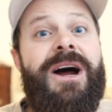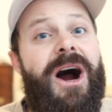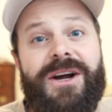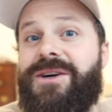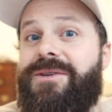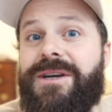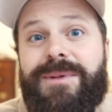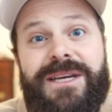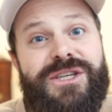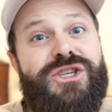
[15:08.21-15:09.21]
are going to
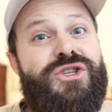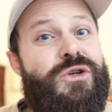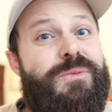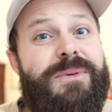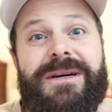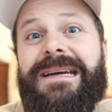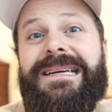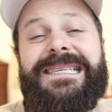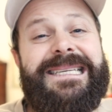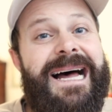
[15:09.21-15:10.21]
be super
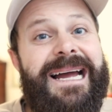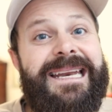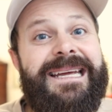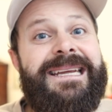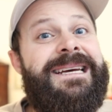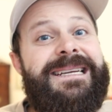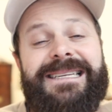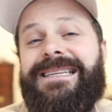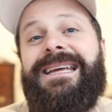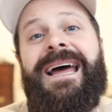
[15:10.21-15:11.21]
excited
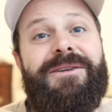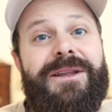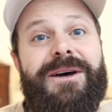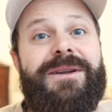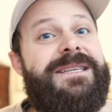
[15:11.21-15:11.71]
to download.